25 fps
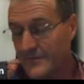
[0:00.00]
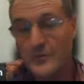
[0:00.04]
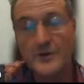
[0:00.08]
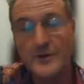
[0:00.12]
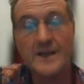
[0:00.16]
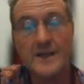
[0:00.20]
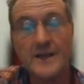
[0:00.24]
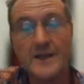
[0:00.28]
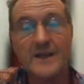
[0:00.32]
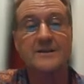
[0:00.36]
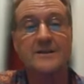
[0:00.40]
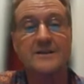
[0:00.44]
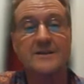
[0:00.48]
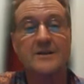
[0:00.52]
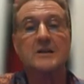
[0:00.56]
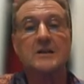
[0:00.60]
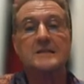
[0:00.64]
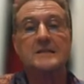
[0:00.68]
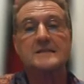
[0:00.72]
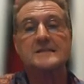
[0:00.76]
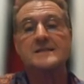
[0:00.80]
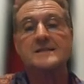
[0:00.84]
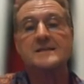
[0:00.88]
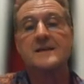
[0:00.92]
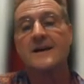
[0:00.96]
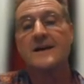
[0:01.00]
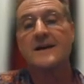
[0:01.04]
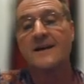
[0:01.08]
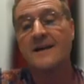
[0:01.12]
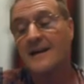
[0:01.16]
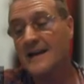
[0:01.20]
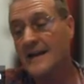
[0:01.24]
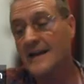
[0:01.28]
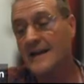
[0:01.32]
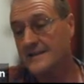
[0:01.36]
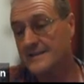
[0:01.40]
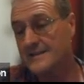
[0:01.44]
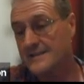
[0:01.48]
for $48.
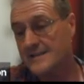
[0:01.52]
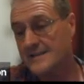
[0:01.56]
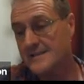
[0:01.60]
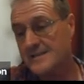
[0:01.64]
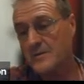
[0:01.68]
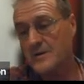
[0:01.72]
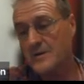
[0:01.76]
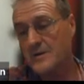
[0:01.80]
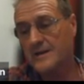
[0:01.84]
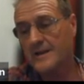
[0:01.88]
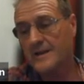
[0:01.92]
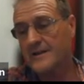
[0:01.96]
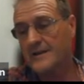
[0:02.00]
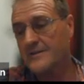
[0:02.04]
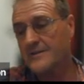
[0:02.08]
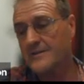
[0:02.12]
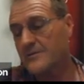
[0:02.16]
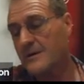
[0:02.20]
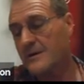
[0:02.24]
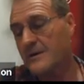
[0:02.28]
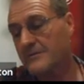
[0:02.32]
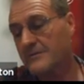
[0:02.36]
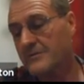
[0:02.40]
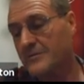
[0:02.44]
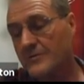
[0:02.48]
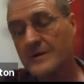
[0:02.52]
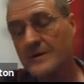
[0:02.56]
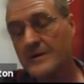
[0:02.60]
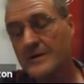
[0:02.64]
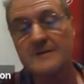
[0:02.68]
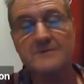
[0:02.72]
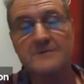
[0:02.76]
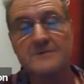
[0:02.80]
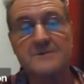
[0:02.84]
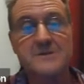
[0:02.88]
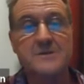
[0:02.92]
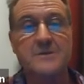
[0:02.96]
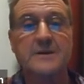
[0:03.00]
And this one now through Avid
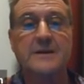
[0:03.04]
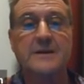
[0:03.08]
Reader is